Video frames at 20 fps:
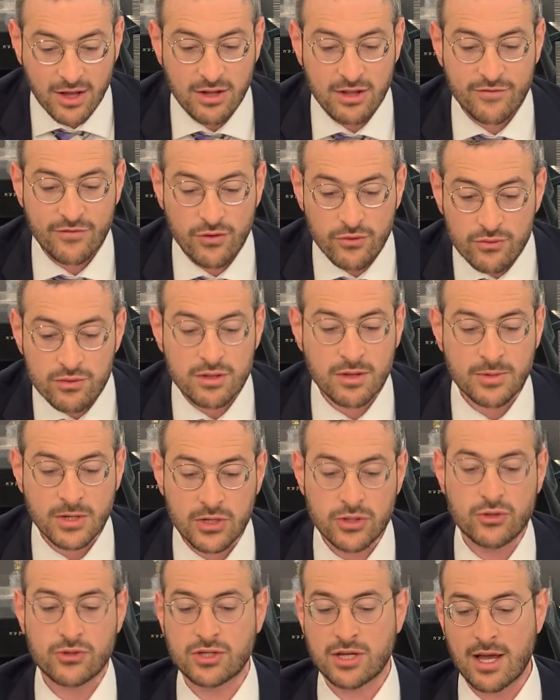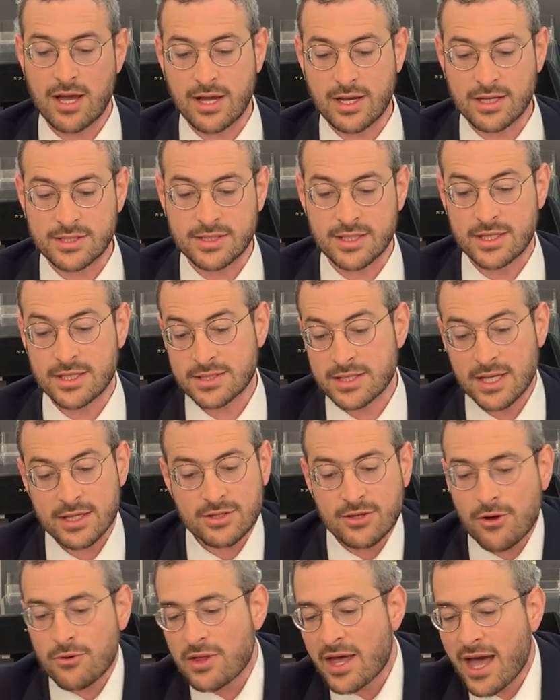the Ulam Kedusha Achase. He says
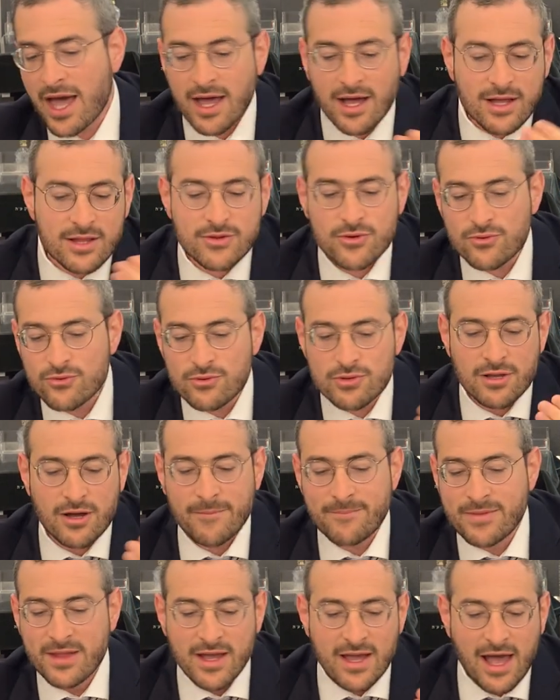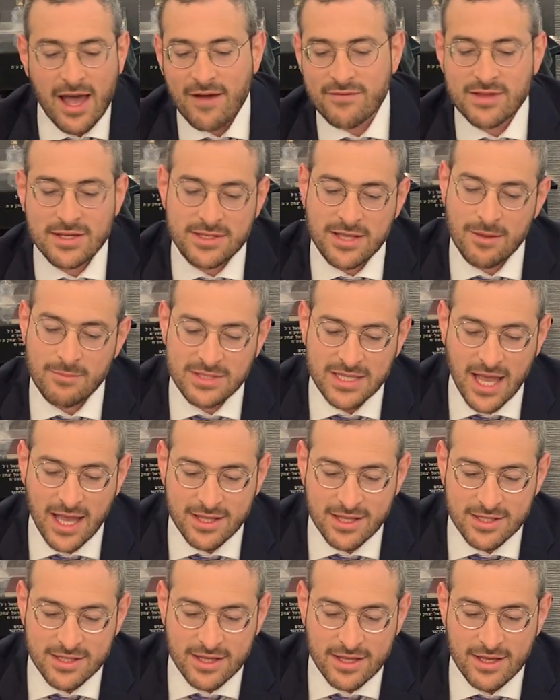no, the Heichel and the Ulam have the same
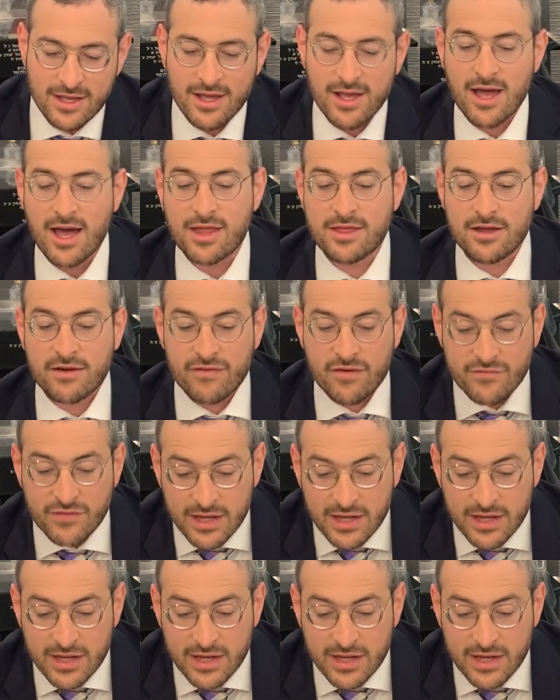sanctity. And therefore,